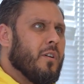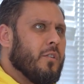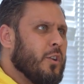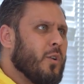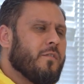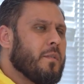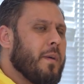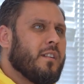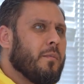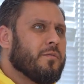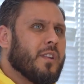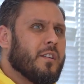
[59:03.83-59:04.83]
You don't have to pay
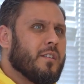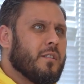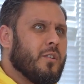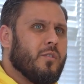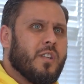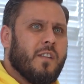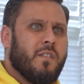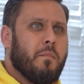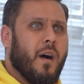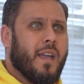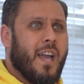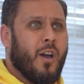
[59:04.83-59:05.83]
double stamp duty if you
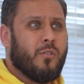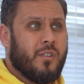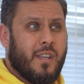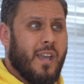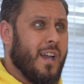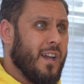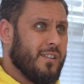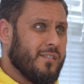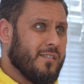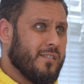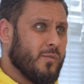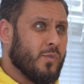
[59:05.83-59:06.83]
buy a house in cash
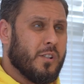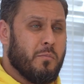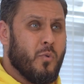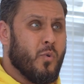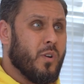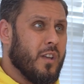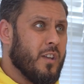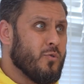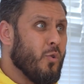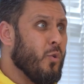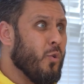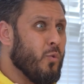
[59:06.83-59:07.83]
with a mortgage
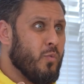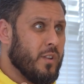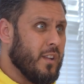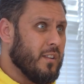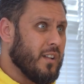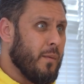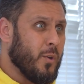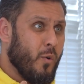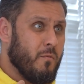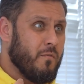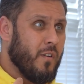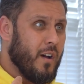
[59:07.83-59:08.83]
or with the Islamic
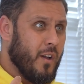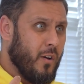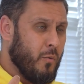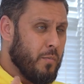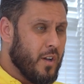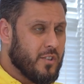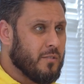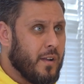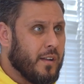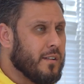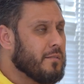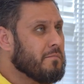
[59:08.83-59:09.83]
home purchase
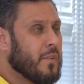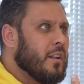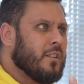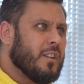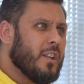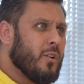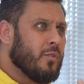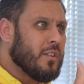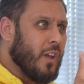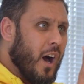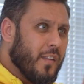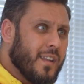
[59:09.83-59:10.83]
plan, do they know,
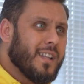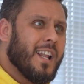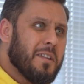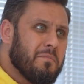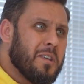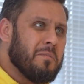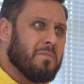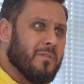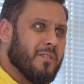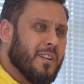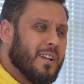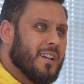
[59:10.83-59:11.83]
are they telling
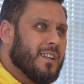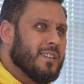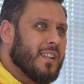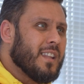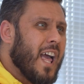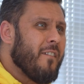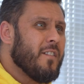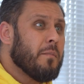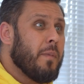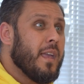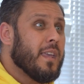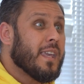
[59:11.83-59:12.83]
people that they're having to
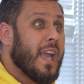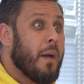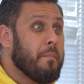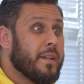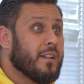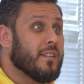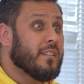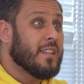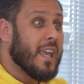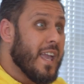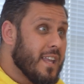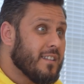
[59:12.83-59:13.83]
pay capital
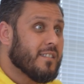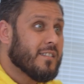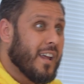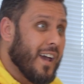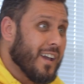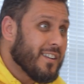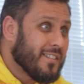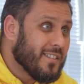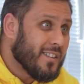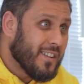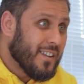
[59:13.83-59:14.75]
gains tax